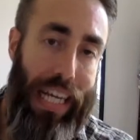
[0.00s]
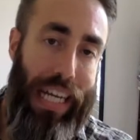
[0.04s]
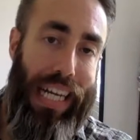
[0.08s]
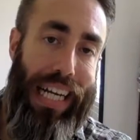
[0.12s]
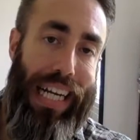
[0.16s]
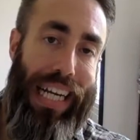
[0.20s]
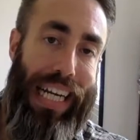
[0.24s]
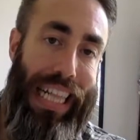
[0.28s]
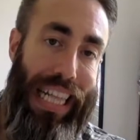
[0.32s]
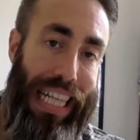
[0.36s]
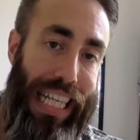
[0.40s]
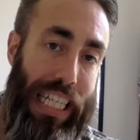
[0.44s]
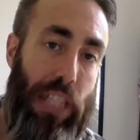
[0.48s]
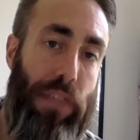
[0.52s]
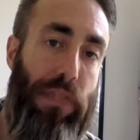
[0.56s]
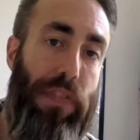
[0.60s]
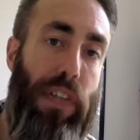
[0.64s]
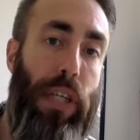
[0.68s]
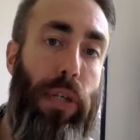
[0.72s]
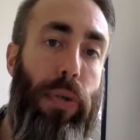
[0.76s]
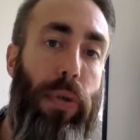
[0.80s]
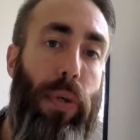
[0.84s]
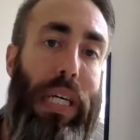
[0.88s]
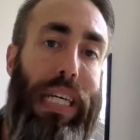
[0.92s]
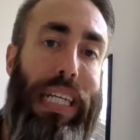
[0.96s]
In this
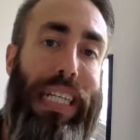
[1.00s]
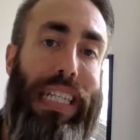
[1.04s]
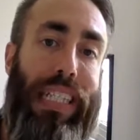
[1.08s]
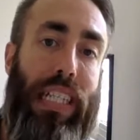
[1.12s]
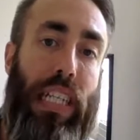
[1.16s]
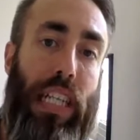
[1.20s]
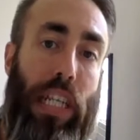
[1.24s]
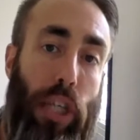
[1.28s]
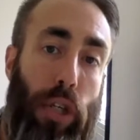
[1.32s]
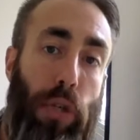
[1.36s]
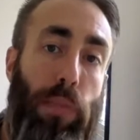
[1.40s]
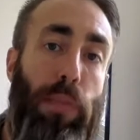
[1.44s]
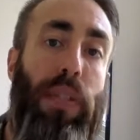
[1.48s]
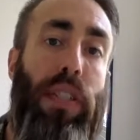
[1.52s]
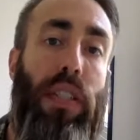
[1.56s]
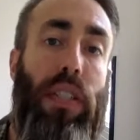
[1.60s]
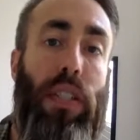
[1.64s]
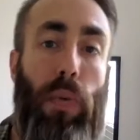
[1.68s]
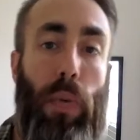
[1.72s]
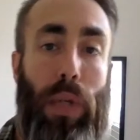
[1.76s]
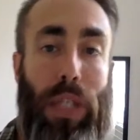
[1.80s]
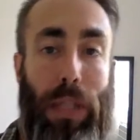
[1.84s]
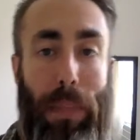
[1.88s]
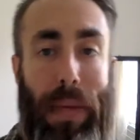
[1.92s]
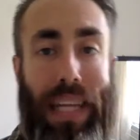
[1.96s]
view, it is humans
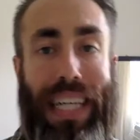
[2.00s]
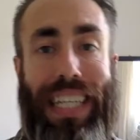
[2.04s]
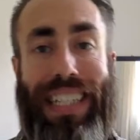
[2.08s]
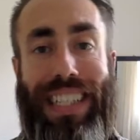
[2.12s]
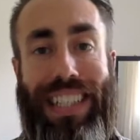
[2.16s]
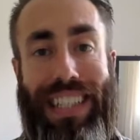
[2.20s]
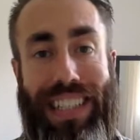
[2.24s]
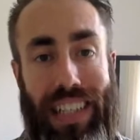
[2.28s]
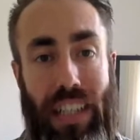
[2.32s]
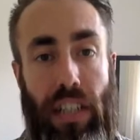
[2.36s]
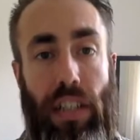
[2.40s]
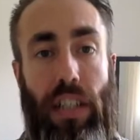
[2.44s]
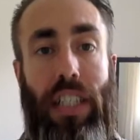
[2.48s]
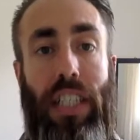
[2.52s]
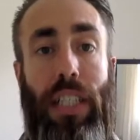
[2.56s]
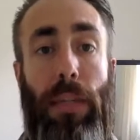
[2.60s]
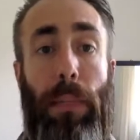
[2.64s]
which make decisions